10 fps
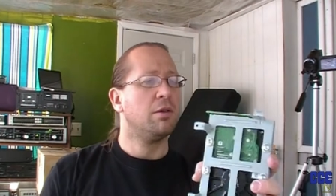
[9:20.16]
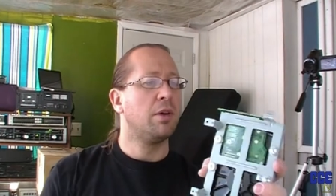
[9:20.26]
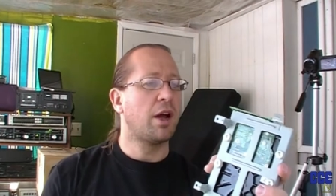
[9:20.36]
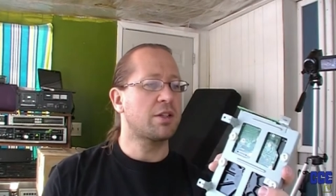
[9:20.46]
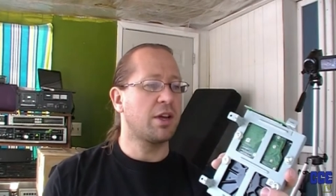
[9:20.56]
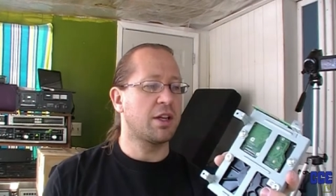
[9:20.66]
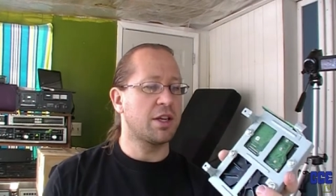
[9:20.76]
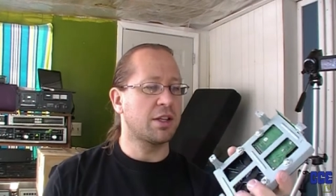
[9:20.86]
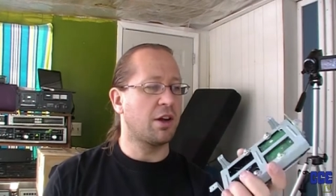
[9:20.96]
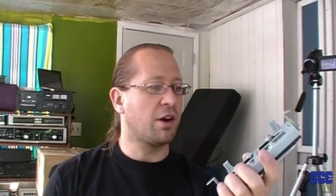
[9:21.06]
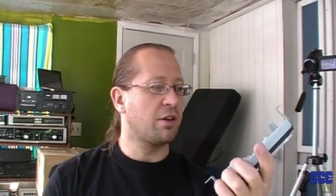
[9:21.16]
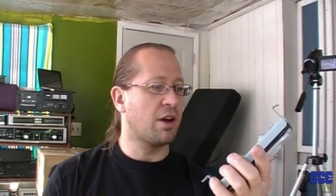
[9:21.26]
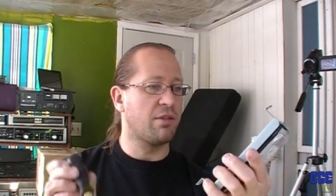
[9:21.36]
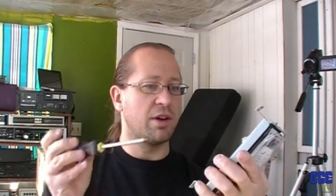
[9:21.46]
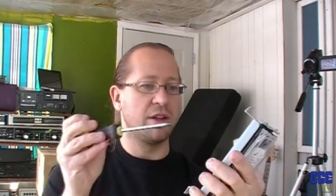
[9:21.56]
Well, actually, I'm gonna take the hard
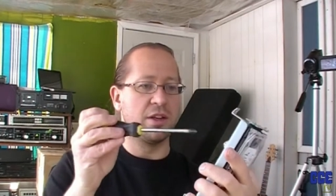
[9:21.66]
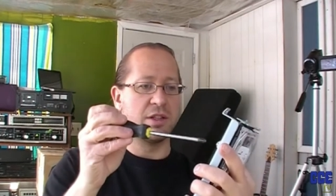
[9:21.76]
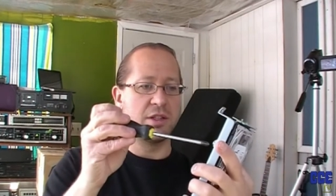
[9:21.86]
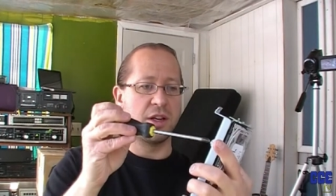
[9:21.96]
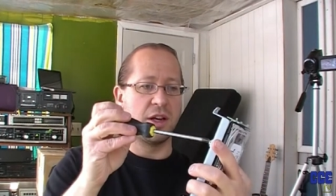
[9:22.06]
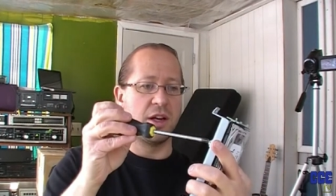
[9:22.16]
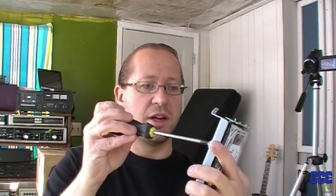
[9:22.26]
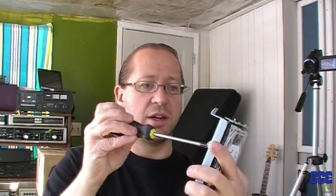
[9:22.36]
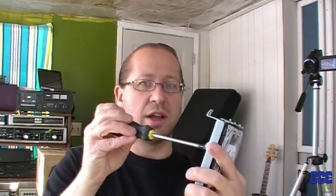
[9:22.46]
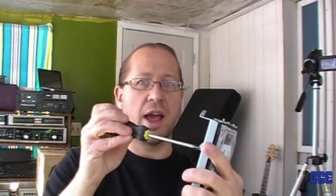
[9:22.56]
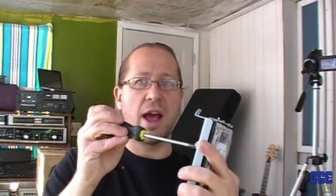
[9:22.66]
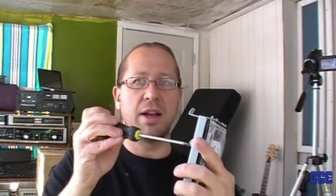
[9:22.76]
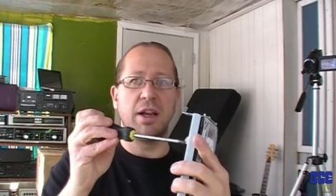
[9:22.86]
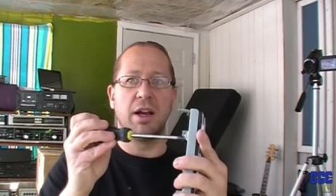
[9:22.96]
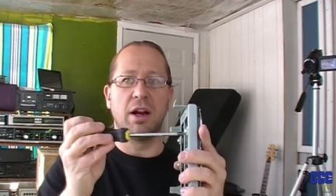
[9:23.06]
drive out of this uh,
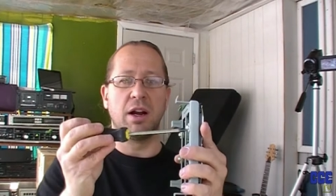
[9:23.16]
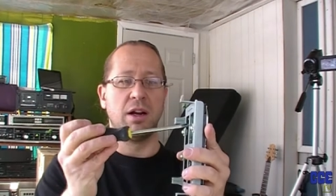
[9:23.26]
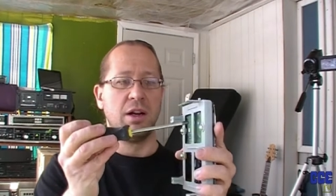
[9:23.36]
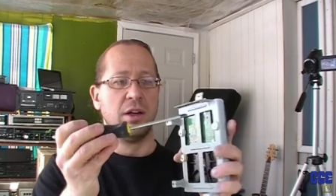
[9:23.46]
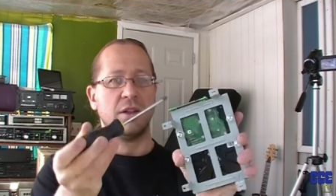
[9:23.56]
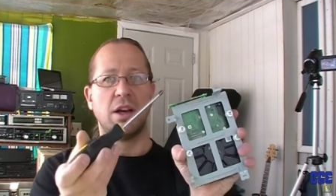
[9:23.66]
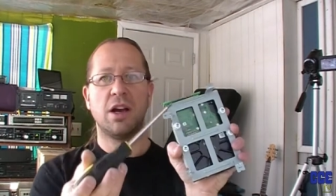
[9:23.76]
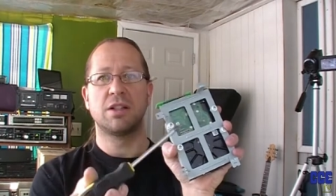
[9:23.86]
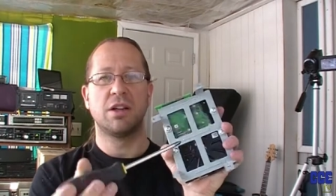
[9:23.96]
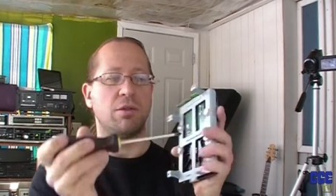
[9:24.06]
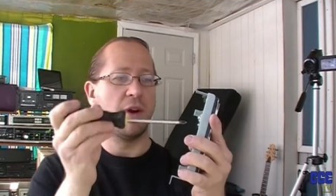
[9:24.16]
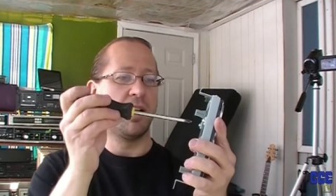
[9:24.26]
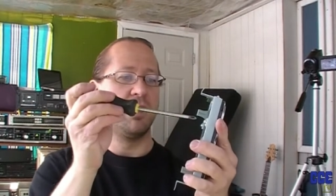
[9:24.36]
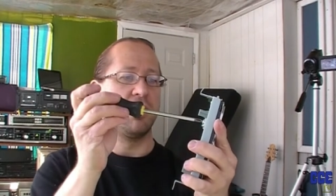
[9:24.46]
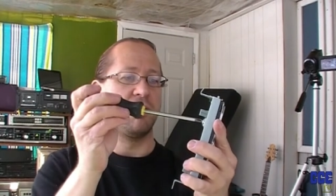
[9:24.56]
caddy here. That's a
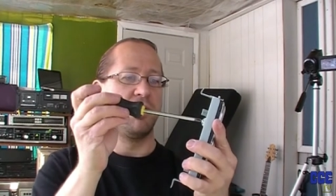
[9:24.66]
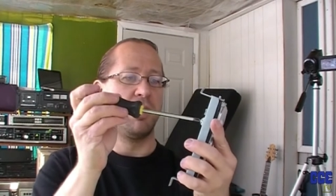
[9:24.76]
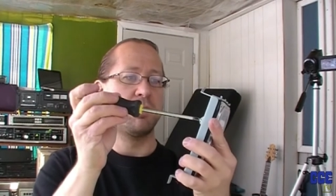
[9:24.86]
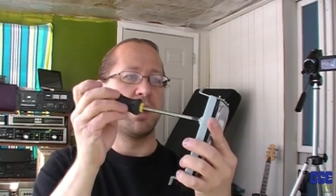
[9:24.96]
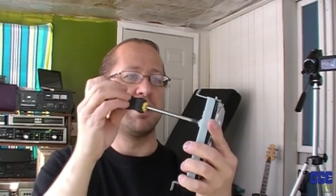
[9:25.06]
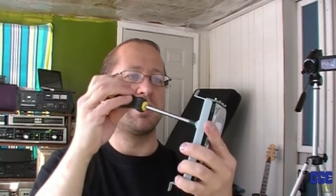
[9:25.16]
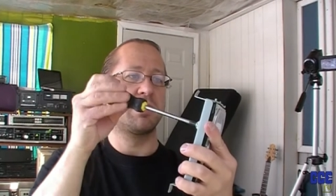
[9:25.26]
regular Phillips head